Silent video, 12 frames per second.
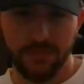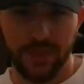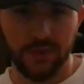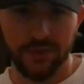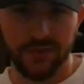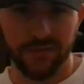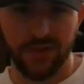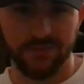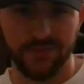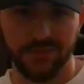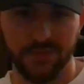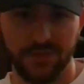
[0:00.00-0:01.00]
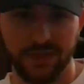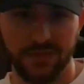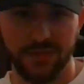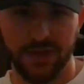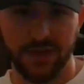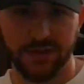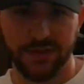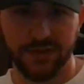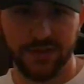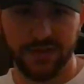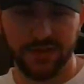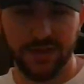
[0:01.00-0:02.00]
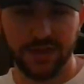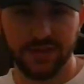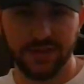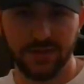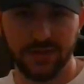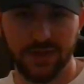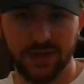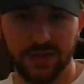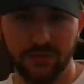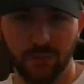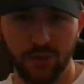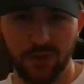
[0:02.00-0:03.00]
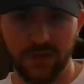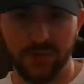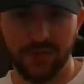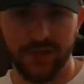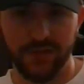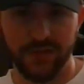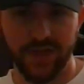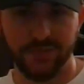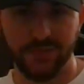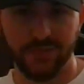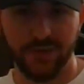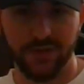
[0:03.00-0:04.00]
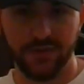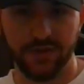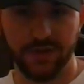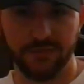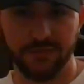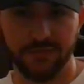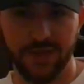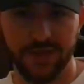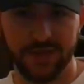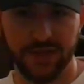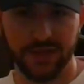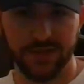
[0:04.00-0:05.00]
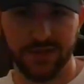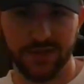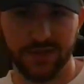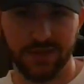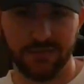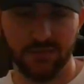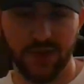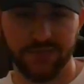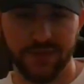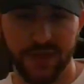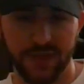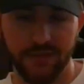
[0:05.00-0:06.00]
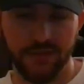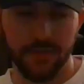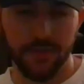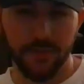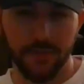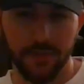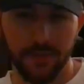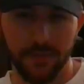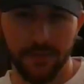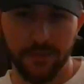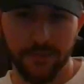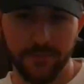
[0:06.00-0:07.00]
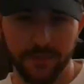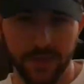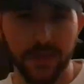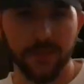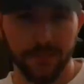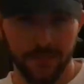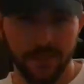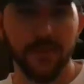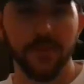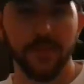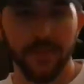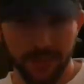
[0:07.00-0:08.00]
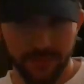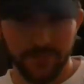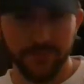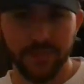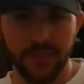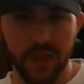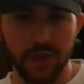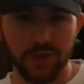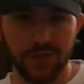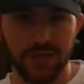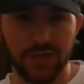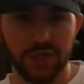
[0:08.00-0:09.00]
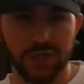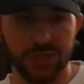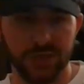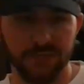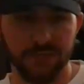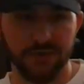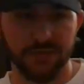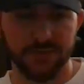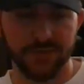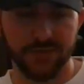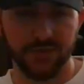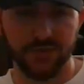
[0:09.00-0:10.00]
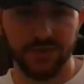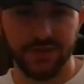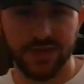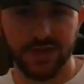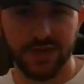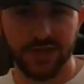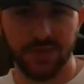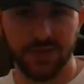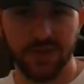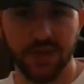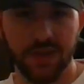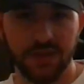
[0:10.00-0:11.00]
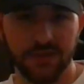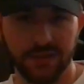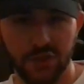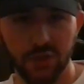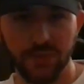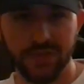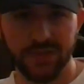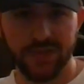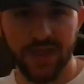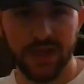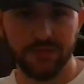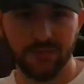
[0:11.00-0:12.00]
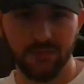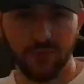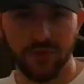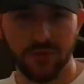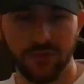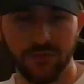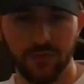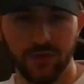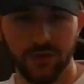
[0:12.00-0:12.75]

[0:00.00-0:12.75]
They all survived this movie, to be honest. It's not until War of the Planet of the Apes where his eldest son and wife die. Yeah, no, she's suffering from some sort of sickness, but the humans that were